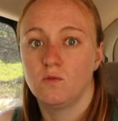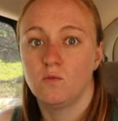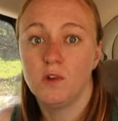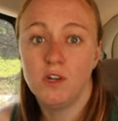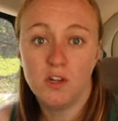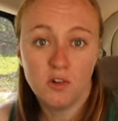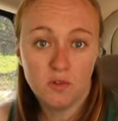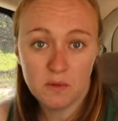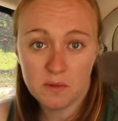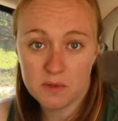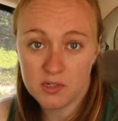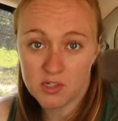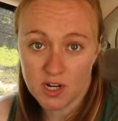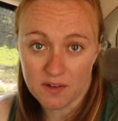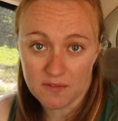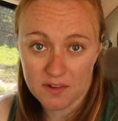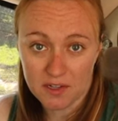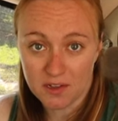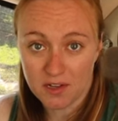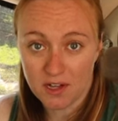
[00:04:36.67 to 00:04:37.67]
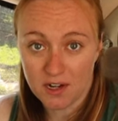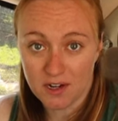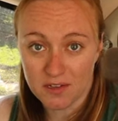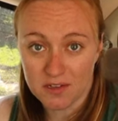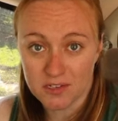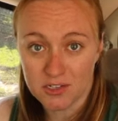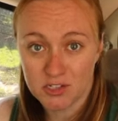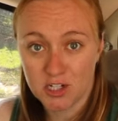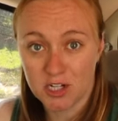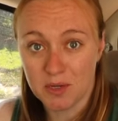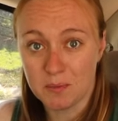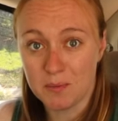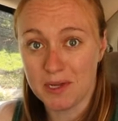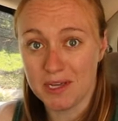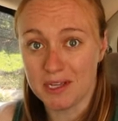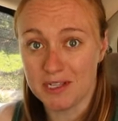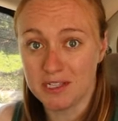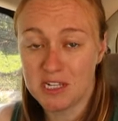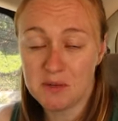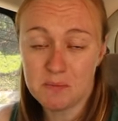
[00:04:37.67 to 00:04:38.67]
We knew we'd be driving a lot on the trip,
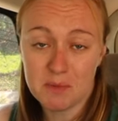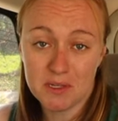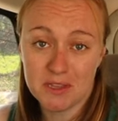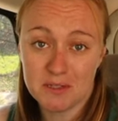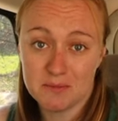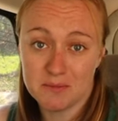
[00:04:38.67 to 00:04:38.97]
and keeping